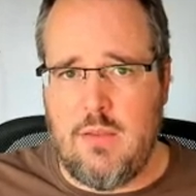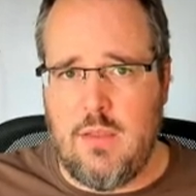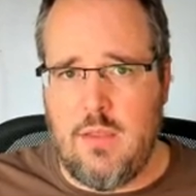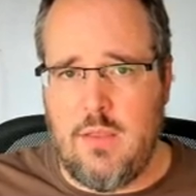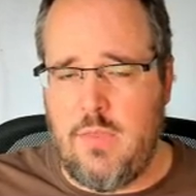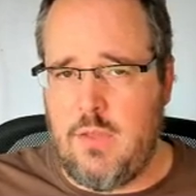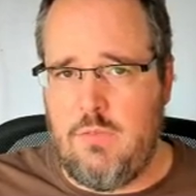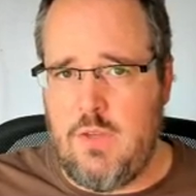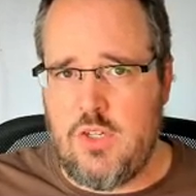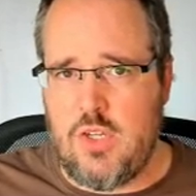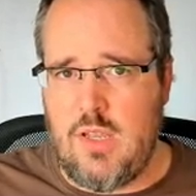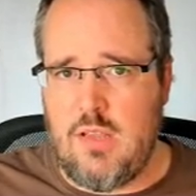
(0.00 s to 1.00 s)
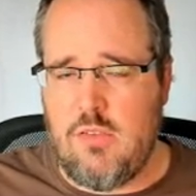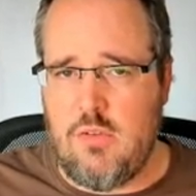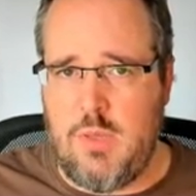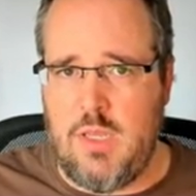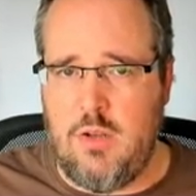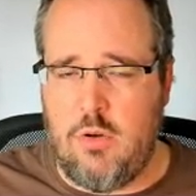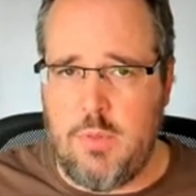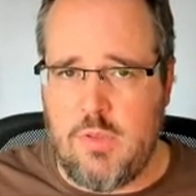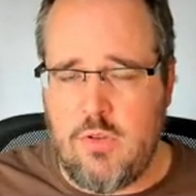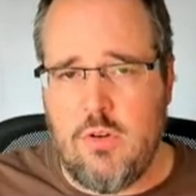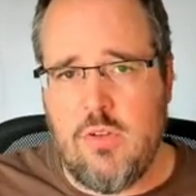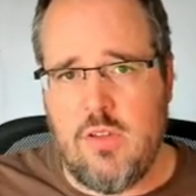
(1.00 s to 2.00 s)
uh, that feature tends to be in
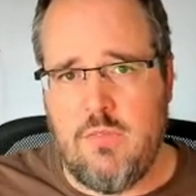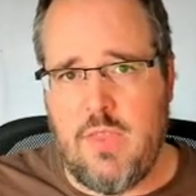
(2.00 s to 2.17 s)
open source.